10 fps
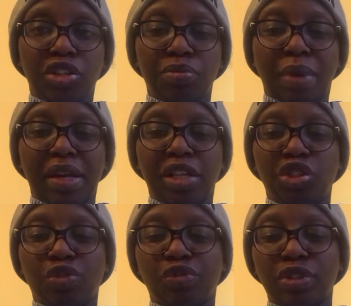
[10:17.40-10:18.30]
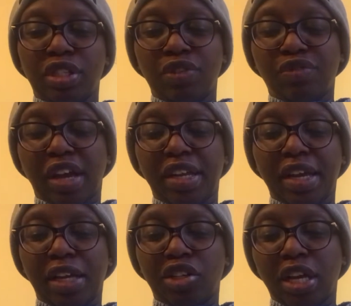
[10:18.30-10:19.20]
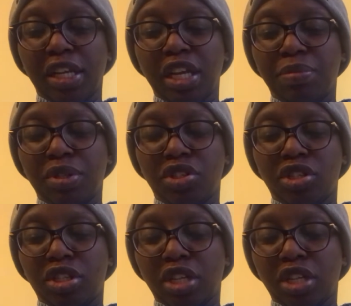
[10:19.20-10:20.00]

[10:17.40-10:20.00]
manage your 4C fine hair? Try and keep it straight.